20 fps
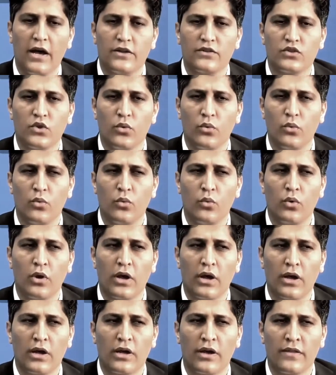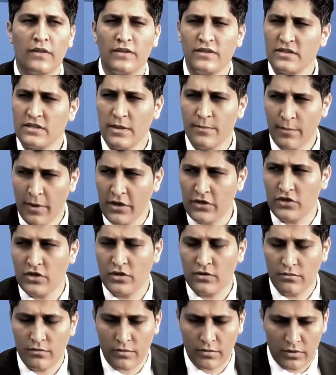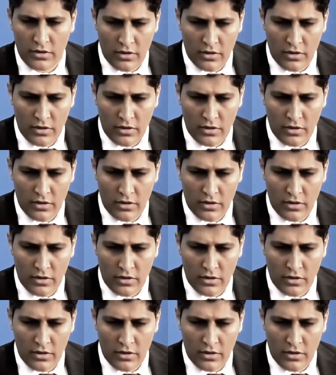So this is the major